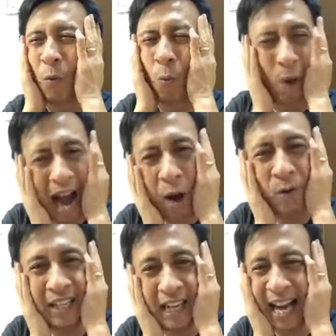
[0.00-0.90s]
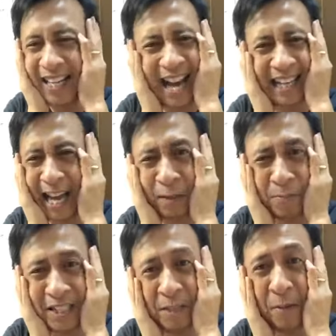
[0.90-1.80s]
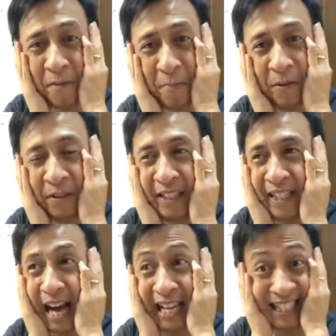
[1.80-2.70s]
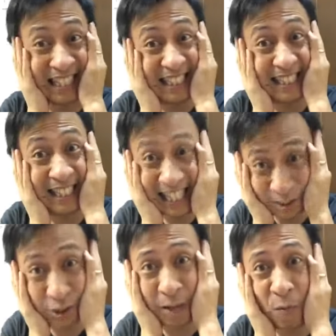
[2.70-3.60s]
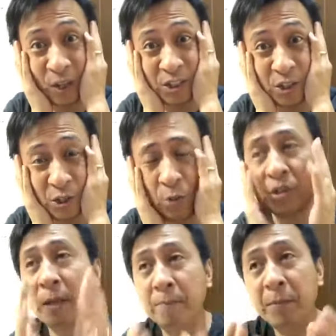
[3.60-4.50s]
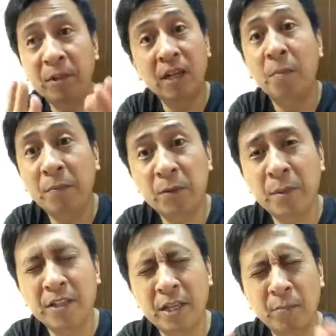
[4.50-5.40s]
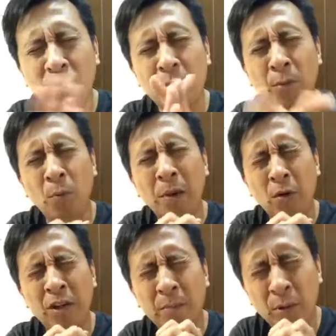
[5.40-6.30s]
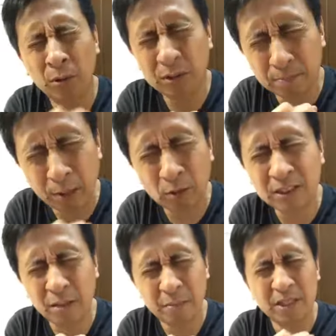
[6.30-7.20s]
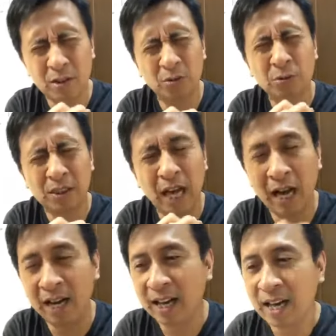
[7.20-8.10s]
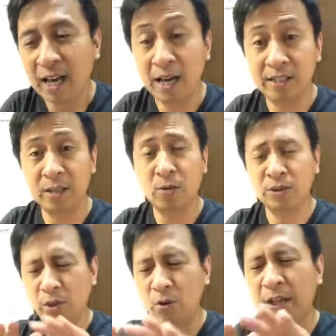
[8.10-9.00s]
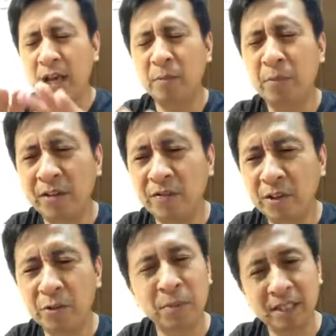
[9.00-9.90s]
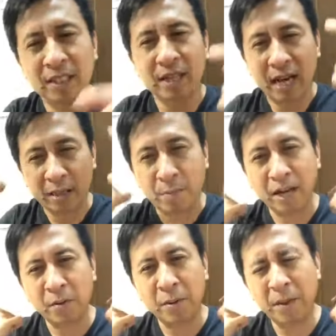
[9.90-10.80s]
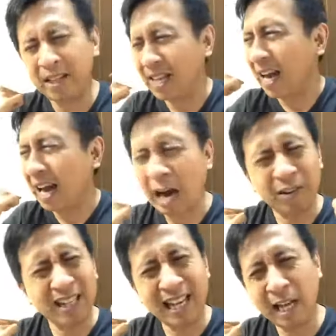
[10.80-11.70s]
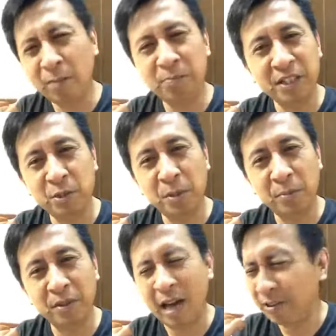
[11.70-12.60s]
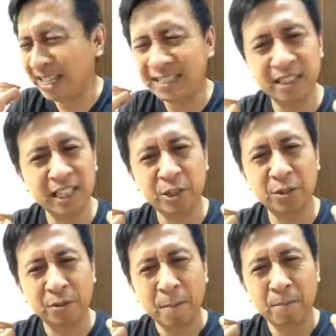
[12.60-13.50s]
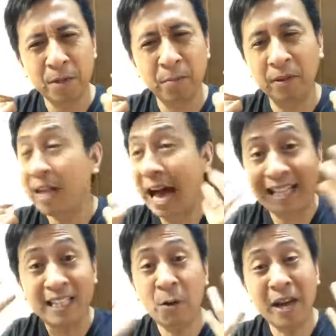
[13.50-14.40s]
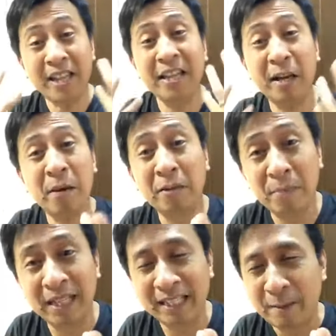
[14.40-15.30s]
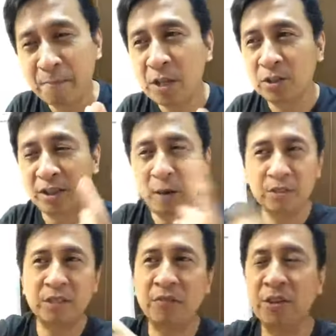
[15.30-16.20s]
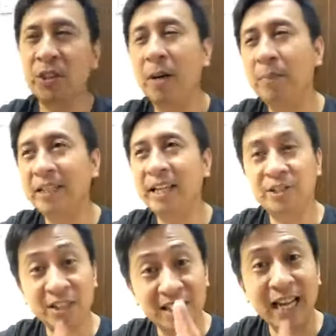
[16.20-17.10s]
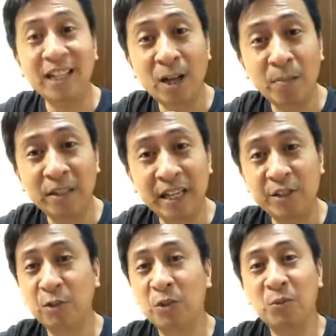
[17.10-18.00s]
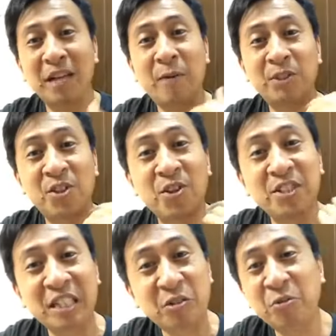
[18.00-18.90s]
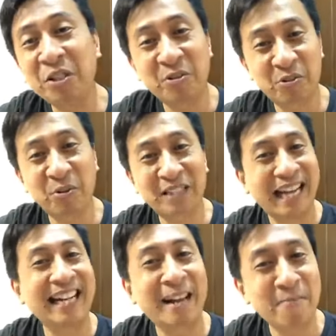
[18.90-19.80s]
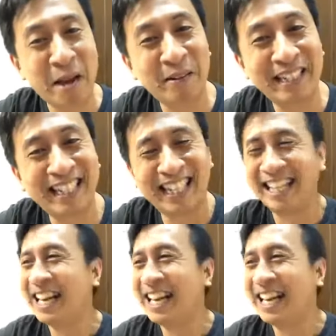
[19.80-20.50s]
wow, can I not help these people? At least teach them what to do. Some people come up to me and saying, "Brother Bo, baon na baon, baon kami sa utang." And I said, "Oh, sir, okay, I'll pray for you." But at the back of my mind, how can I help these people? How can I teach people? I didn't know anything about money. So that was the first complication. The second complication was when I was 32 years old, I got married.